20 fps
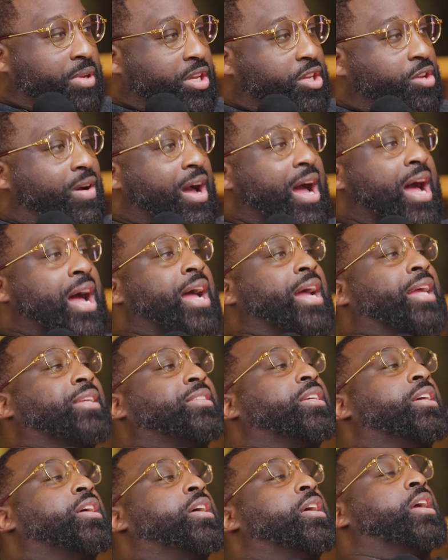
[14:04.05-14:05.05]
be your
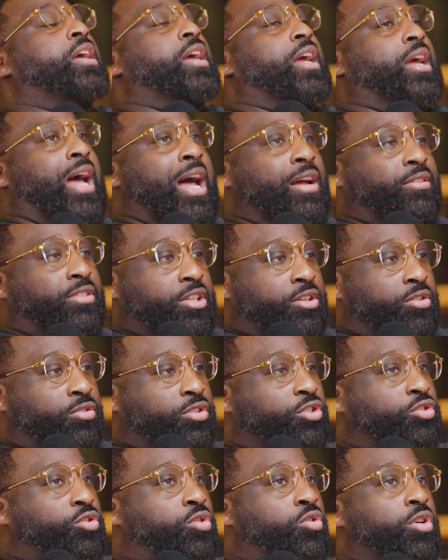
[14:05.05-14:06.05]
eyes out there on
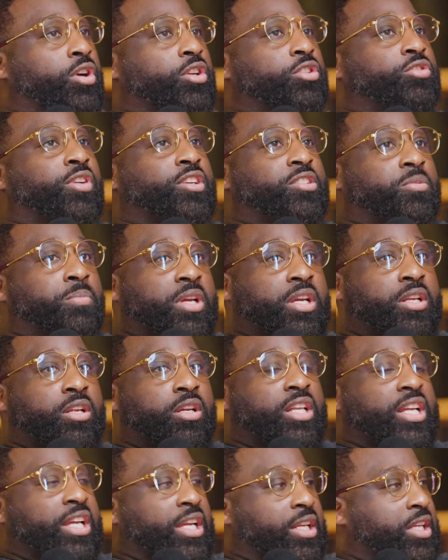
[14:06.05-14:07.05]
this court. Trust me to
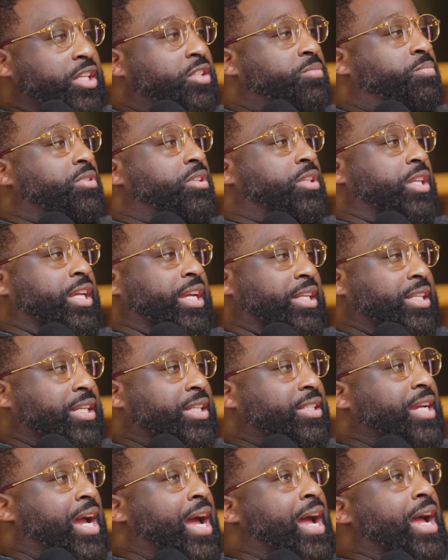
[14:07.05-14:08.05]
lead
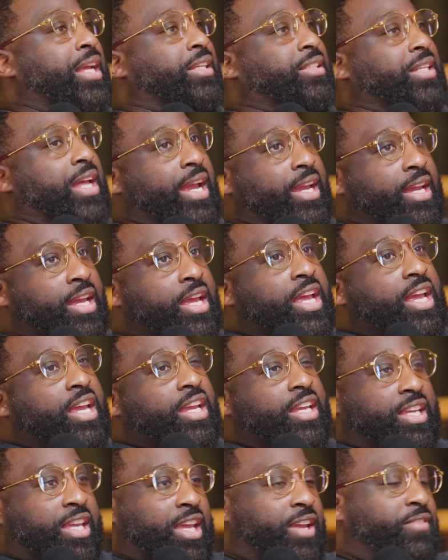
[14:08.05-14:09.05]
these guys. Like,
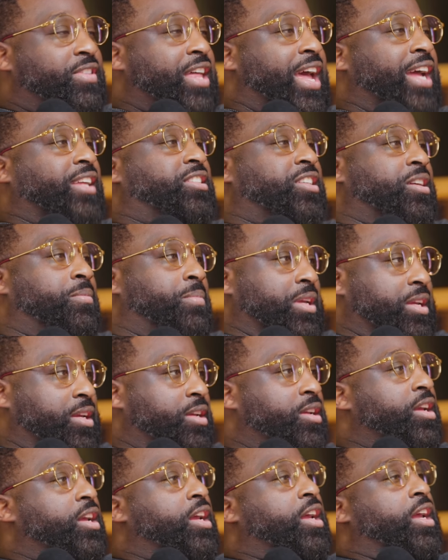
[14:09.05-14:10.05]
give that to me.
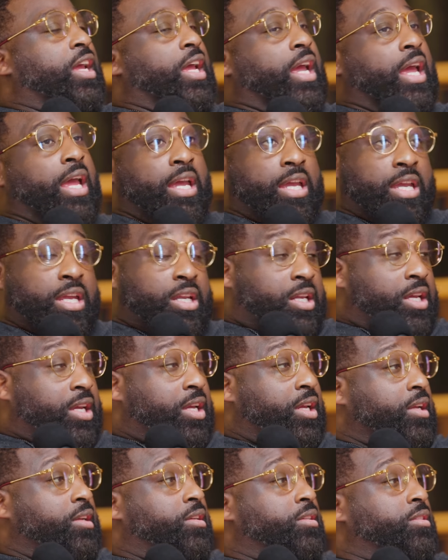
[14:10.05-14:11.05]
And he
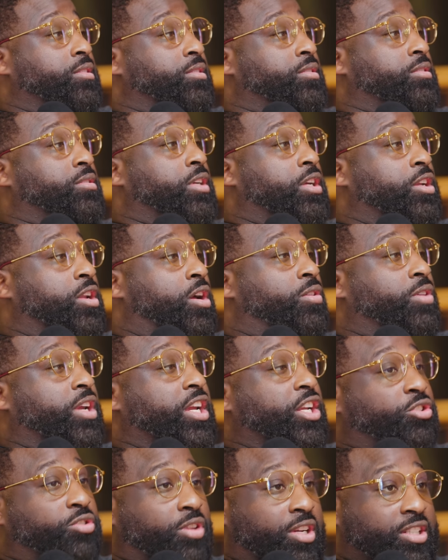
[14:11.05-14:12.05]
did. You know,
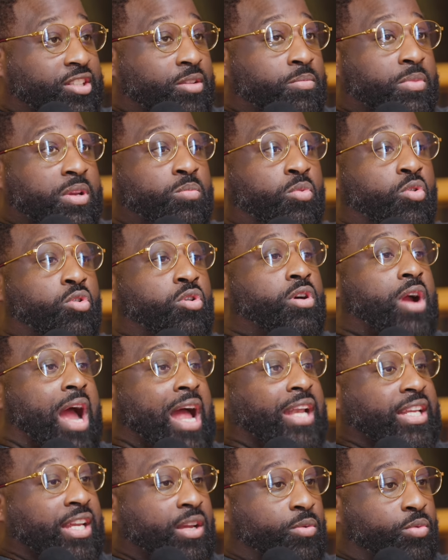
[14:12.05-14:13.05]
he trusted me more.
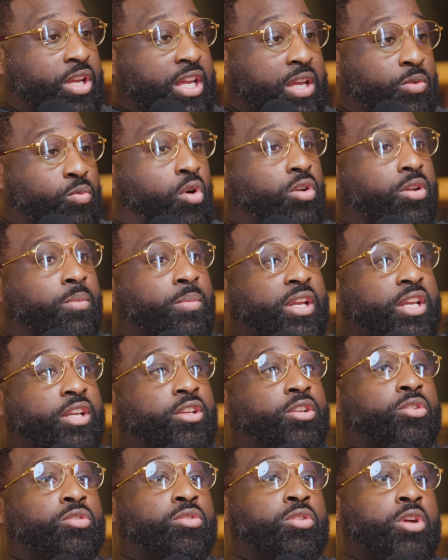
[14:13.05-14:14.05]
I did what he wanted me to
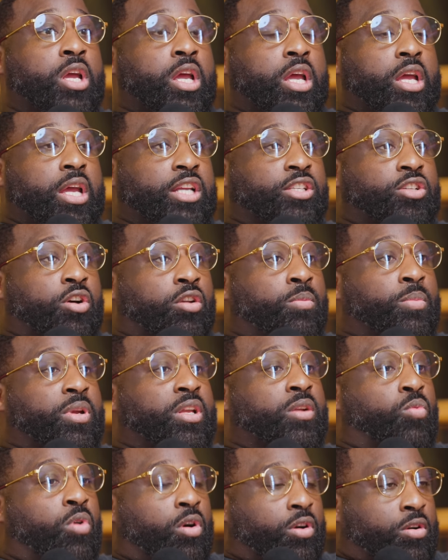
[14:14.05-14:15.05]
do. He told
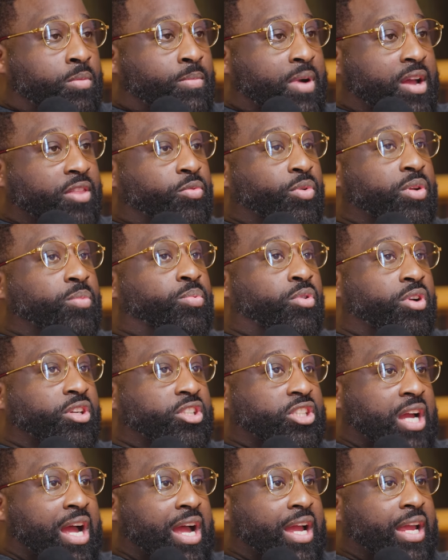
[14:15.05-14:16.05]
me to work on my
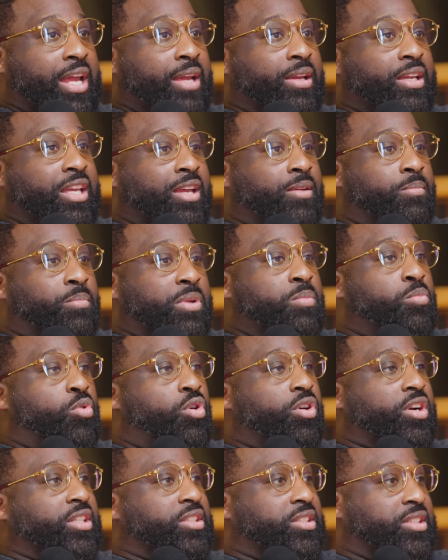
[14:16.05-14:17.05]
three-point shot and be
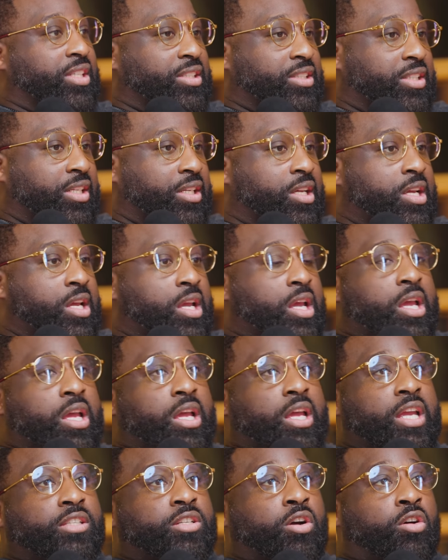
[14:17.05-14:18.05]
more consistent.
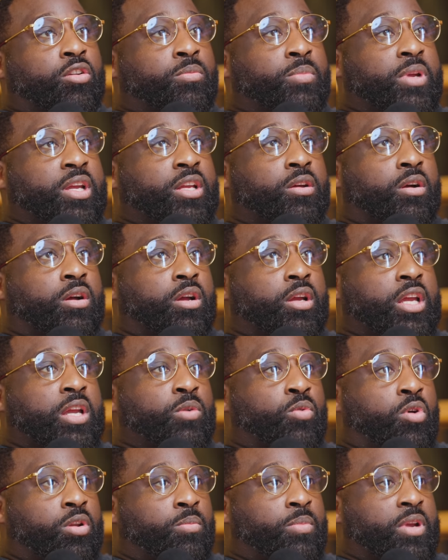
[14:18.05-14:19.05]
He
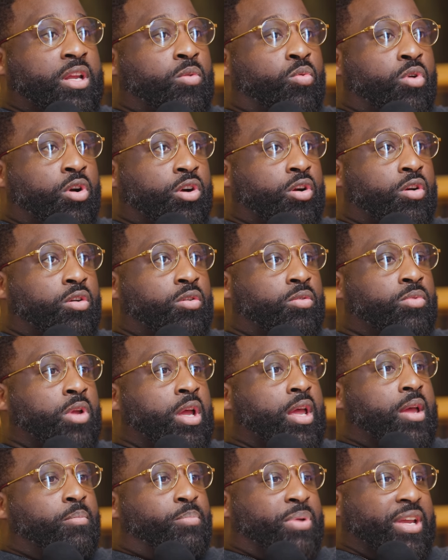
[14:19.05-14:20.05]
wanted me to work on
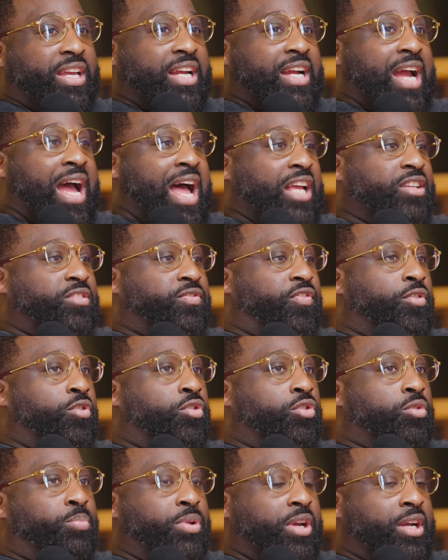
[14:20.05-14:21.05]
picking
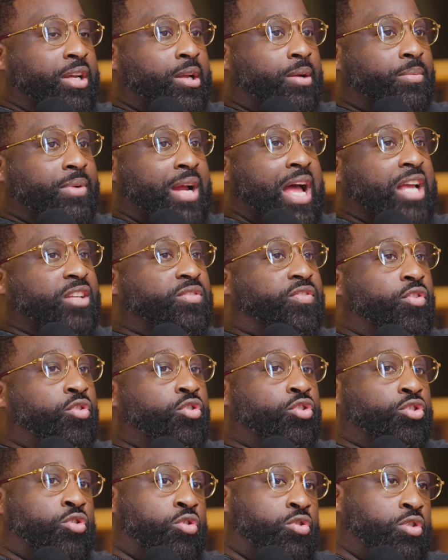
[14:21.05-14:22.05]
up guys
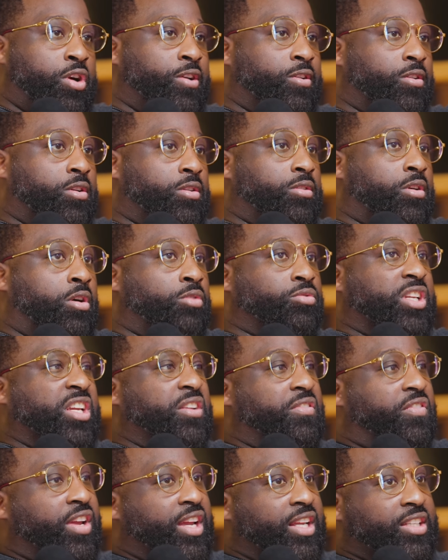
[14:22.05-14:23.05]
full court on
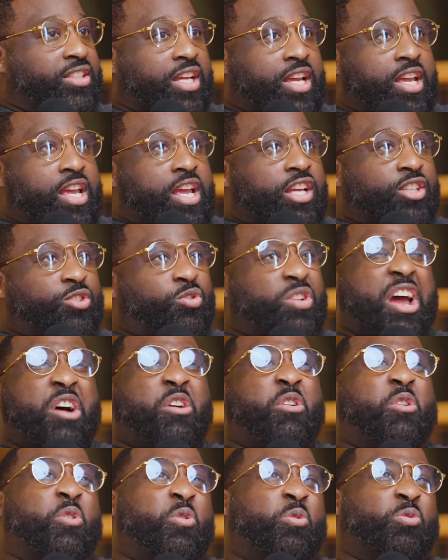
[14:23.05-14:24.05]
defense. So that
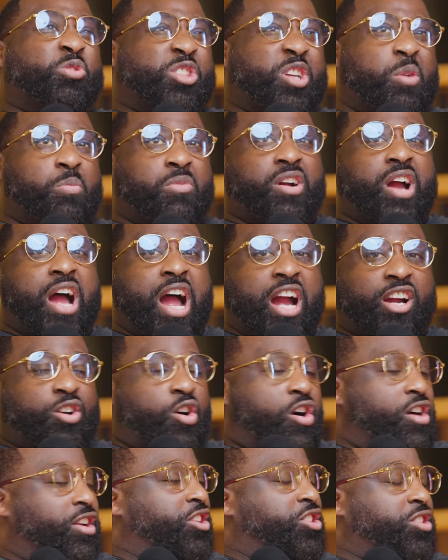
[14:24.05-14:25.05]
whole summer, I
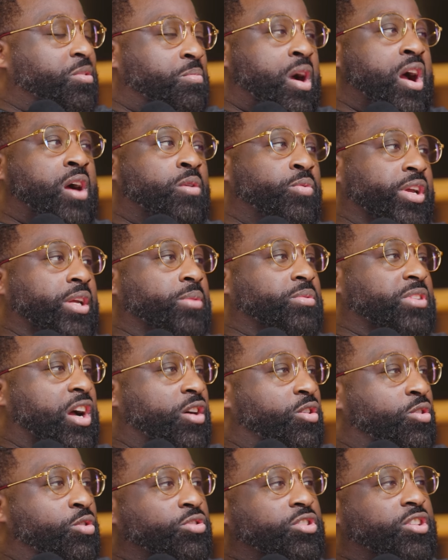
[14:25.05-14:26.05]
guarded Shamon Williams that
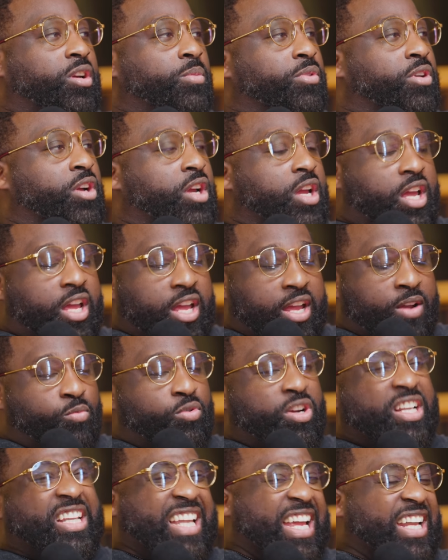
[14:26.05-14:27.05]
whole summer and
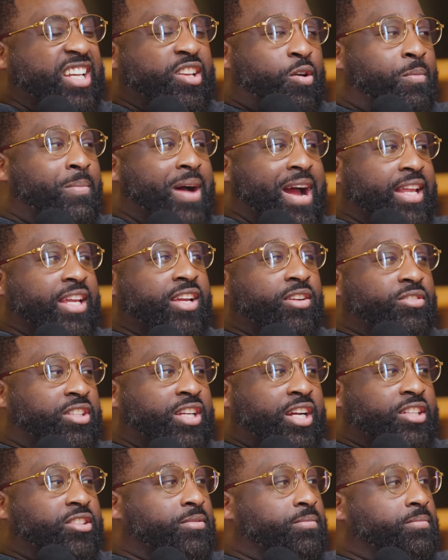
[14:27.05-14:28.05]
wouldn't let nobody else
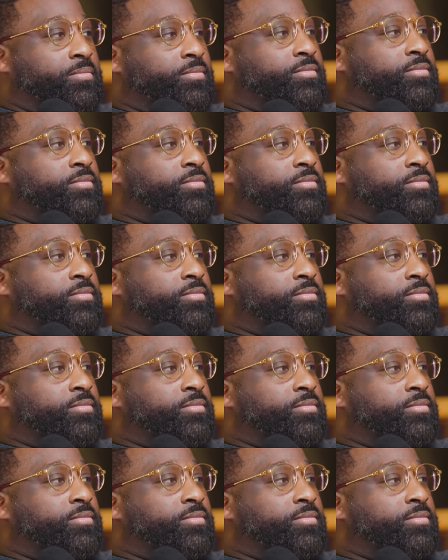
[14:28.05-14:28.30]
touch him.